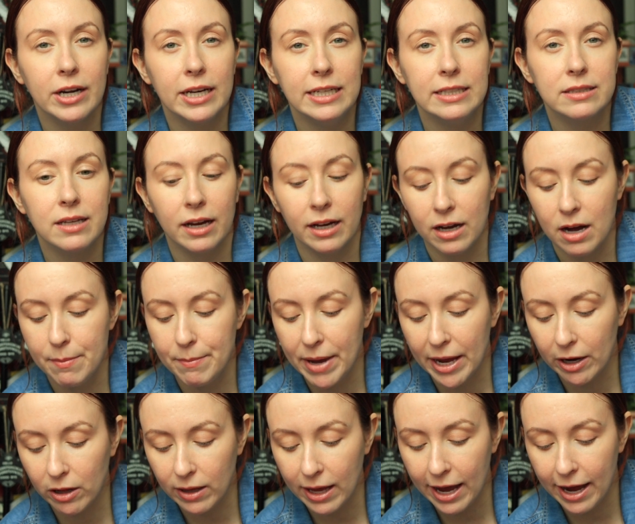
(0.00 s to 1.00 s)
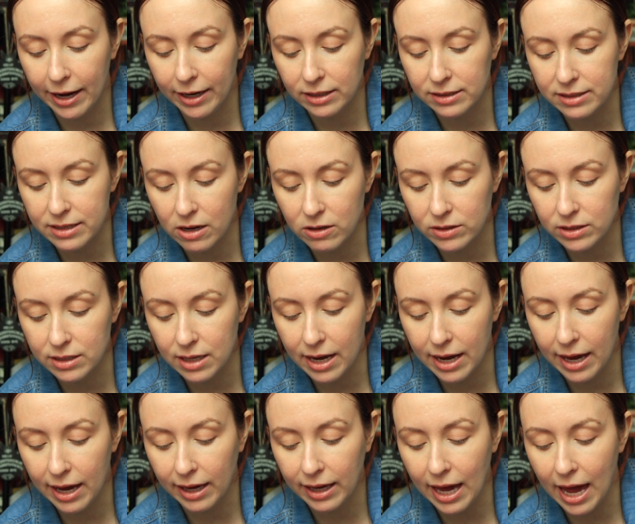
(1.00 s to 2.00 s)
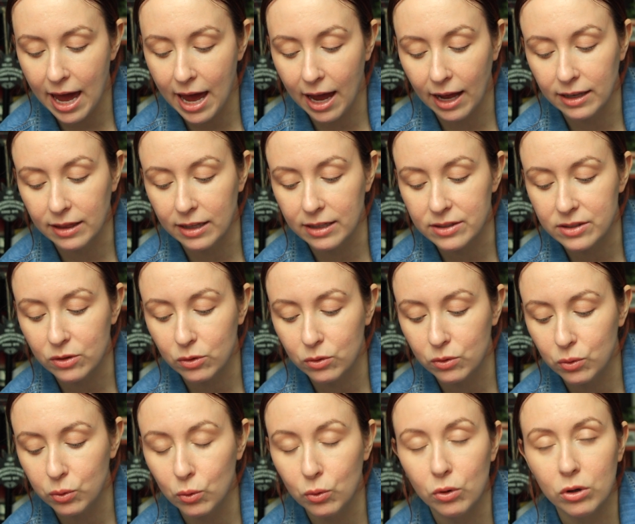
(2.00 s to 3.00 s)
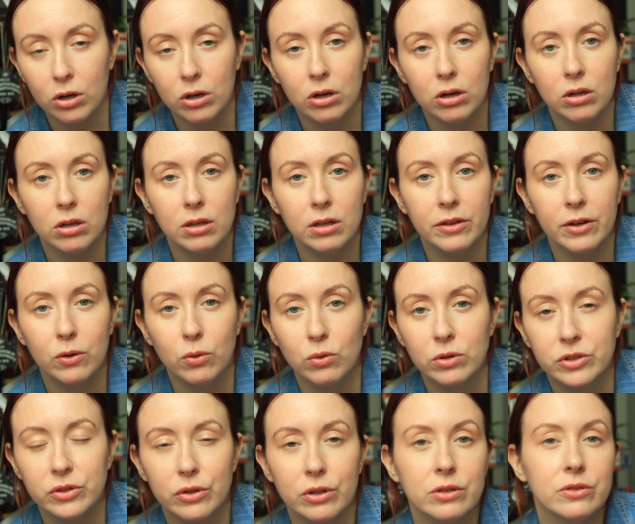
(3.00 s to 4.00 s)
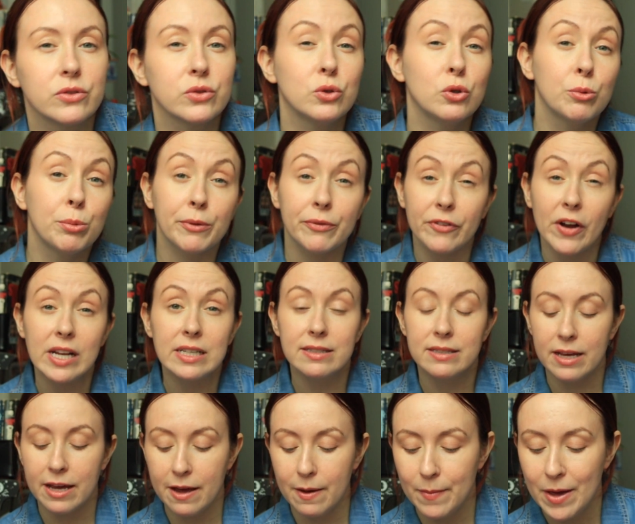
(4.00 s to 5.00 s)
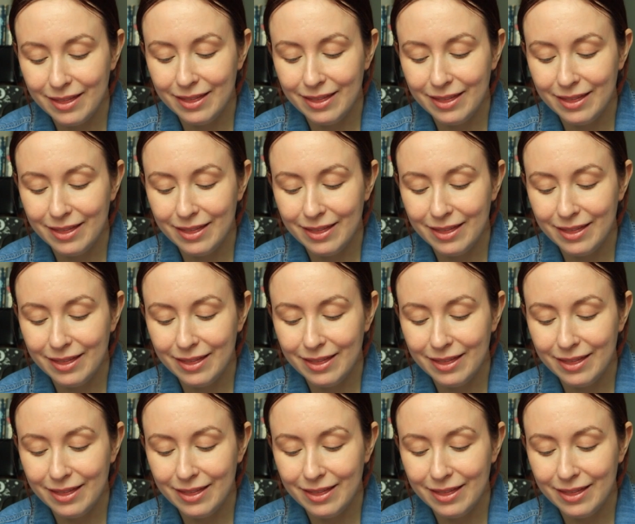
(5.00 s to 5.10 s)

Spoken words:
He's like a metalhead, it sounds like, and this cool girl, the coolest girl in school, befriends him.